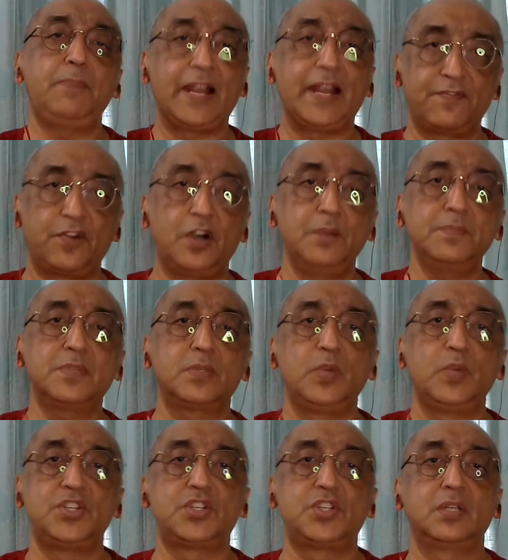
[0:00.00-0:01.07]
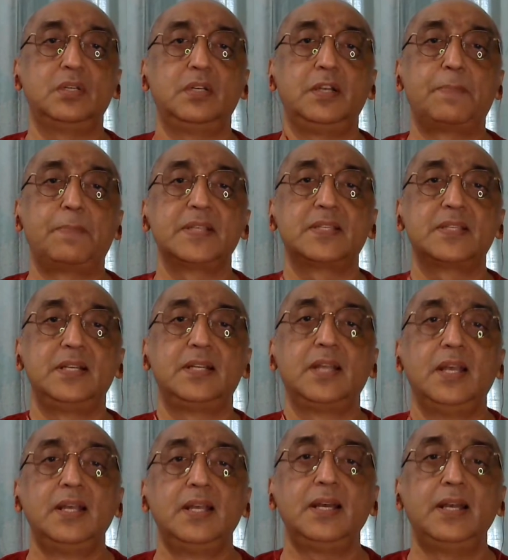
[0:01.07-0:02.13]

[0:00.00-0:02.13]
platforms, which represent